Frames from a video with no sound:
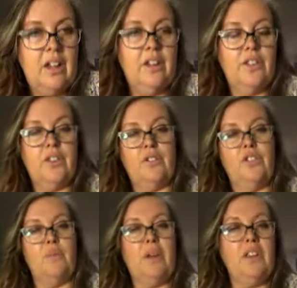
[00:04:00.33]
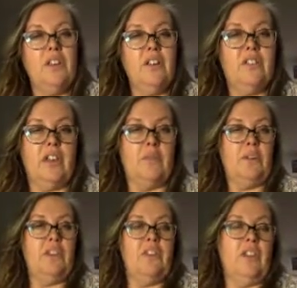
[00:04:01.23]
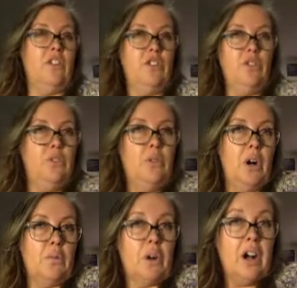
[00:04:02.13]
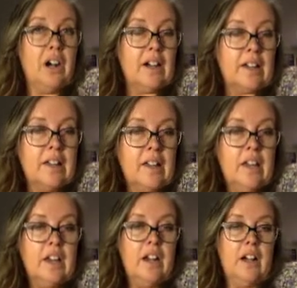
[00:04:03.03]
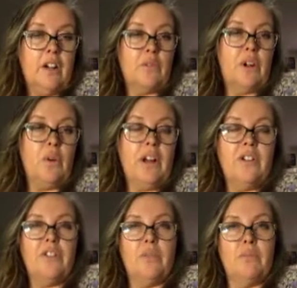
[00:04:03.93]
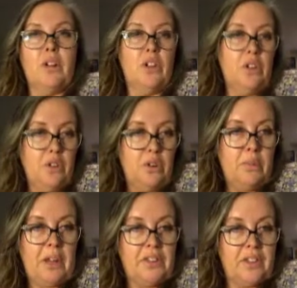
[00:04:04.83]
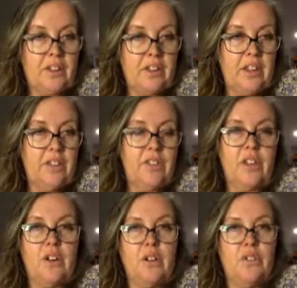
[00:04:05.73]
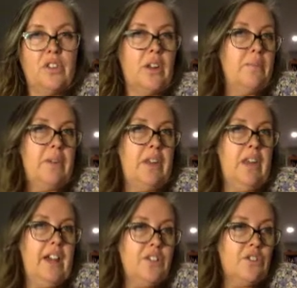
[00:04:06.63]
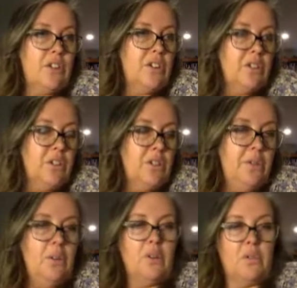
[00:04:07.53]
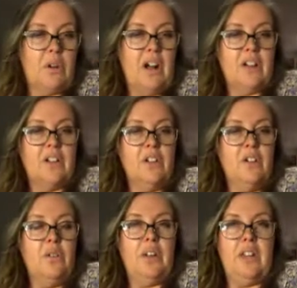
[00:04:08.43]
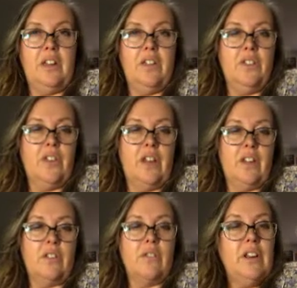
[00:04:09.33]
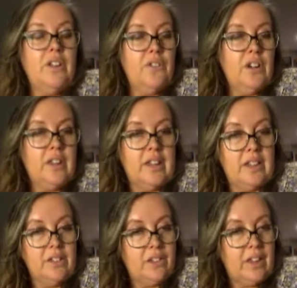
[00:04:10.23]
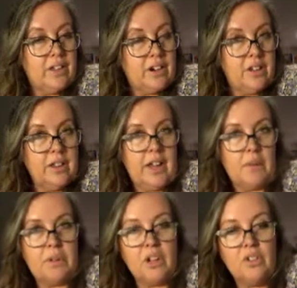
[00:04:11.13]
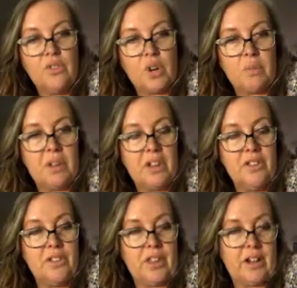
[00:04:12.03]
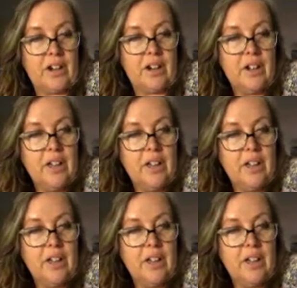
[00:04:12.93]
So cementing sediments into a rock requires some glue, basically. So some natural glue or rock glue is 3 different things, and there are the chemical formulas there.